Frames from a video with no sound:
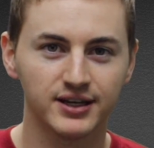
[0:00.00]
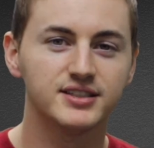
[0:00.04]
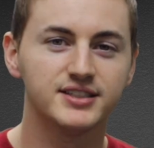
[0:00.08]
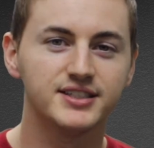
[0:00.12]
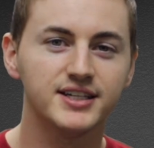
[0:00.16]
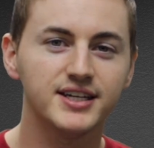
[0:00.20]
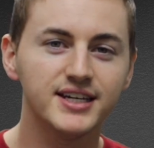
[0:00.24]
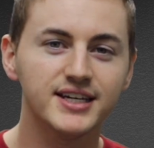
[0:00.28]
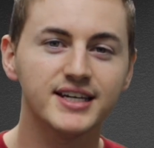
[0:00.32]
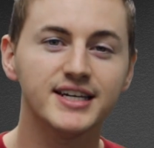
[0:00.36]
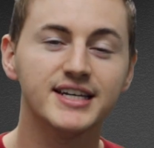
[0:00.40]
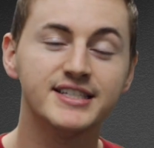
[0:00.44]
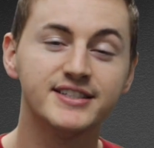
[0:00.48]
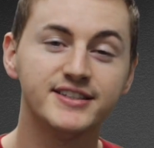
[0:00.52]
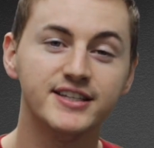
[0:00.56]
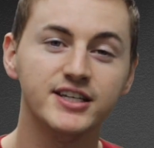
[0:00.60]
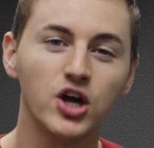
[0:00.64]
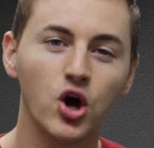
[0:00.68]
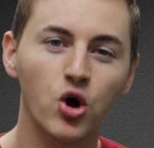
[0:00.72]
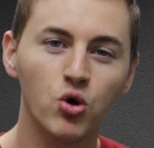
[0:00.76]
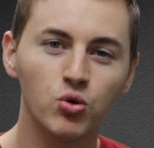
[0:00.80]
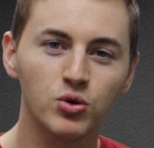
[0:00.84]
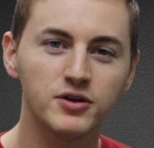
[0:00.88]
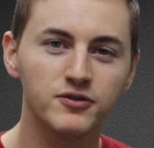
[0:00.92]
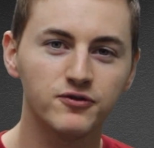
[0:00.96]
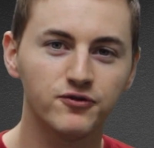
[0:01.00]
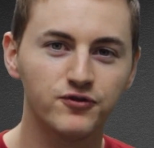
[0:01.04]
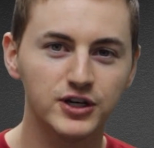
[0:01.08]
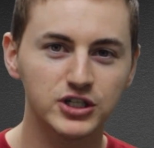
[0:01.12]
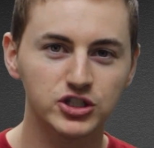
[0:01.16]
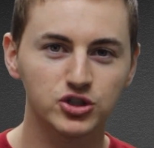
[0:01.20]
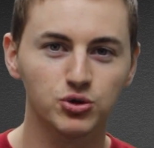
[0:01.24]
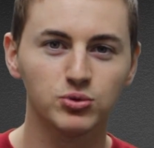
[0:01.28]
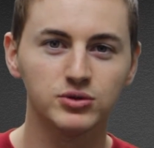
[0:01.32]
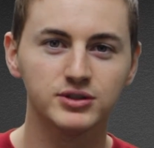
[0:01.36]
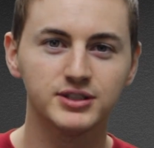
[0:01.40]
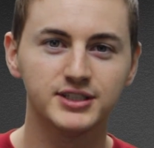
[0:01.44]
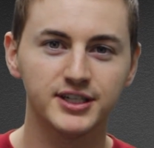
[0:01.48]
Cydia is the only
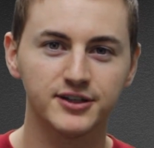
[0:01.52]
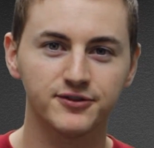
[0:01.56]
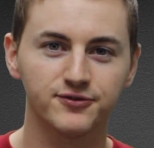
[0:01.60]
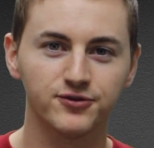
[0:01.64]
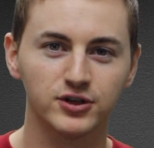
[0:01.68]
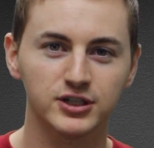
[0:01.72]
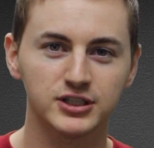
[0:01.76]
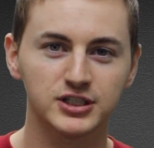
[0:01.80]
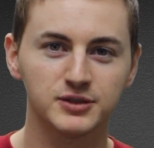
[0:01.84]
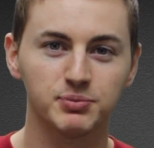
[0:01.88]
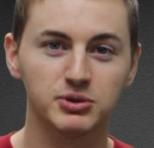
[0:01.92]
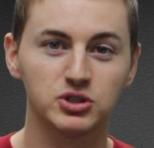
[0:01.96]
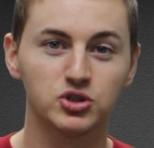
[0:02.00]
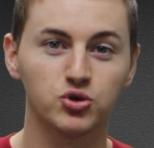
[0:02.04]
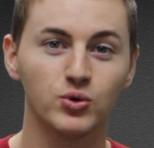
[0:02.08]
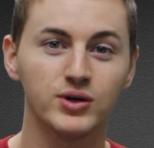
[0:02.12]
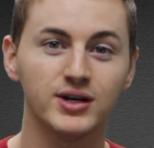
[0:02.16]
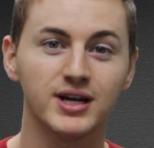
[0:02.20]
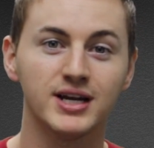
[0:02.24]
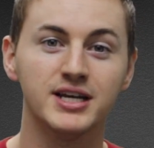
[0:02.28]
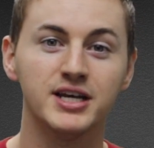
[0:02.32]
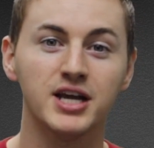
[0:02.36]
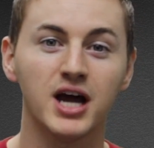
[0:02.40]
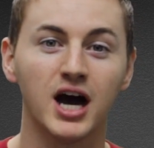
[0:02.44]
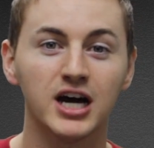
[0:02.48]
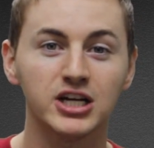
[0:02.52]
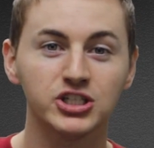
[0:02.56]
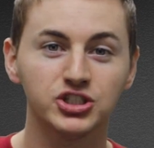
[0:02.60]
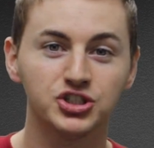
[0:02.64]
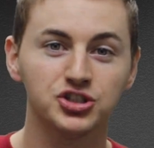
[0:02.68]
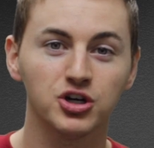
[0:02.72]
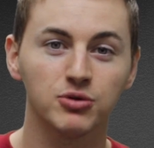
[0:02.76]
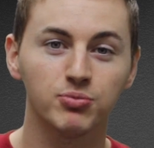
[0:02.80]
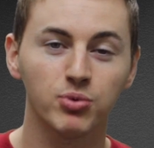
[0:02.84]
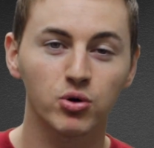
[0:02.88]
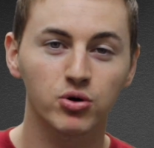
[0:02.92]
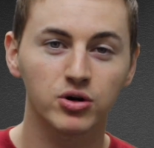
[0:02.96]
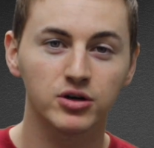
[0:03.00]
visual difference between a
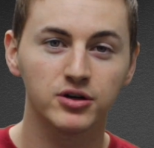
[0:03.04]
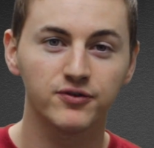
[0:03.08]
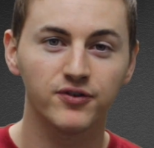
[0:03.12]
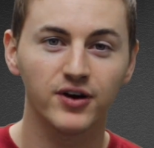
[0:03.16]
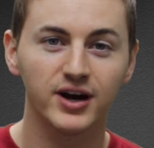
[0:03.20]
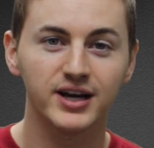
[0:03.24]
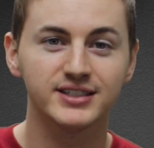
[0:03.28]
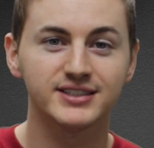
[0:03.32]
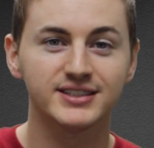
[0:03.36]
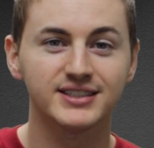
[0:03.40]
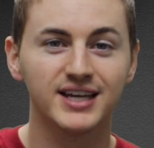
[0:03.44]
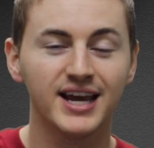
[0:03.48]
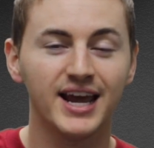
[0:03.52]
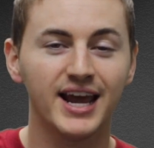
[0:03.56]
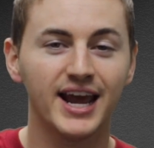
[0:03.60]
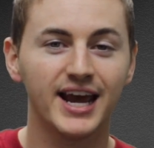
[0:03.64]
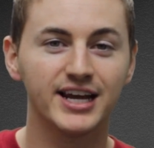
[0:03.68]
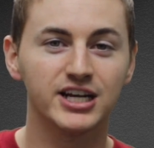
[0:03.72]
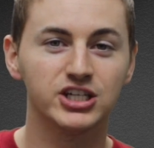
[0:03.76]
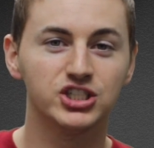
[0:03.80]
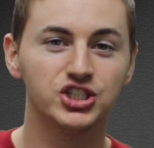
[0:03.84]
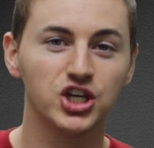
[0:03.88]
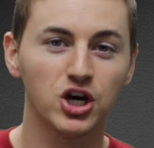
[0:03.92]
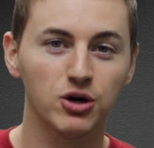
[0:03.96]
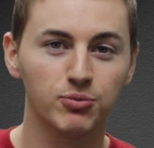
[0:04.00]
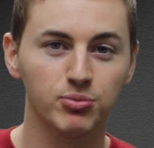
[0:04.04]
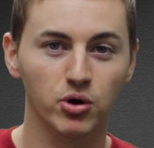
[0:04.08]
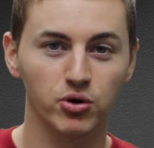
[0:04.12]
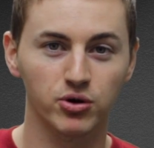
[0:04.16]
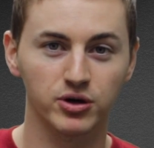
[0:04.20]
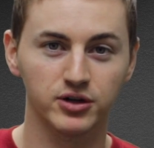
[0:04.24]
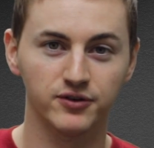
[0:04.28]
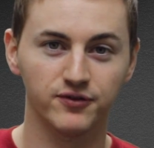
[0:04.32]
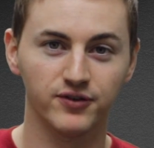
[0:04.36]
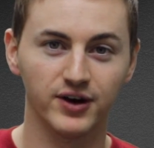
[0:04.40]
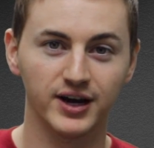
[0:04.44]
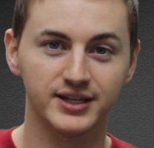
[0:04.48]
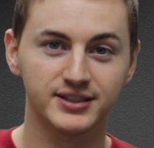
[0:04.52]
non-jailbroken device and a
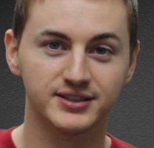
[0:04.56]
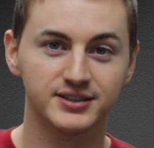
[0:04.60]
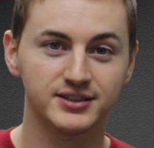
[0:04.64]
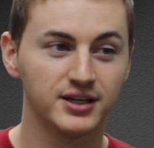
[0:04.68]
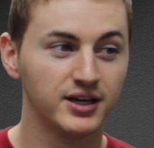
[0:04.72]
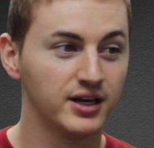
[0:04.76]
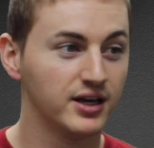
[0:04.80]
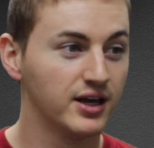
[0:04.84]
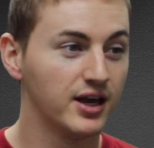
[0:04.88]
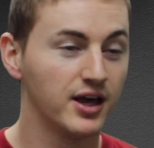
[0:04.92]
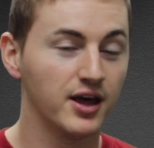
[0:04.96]
jailbroken device.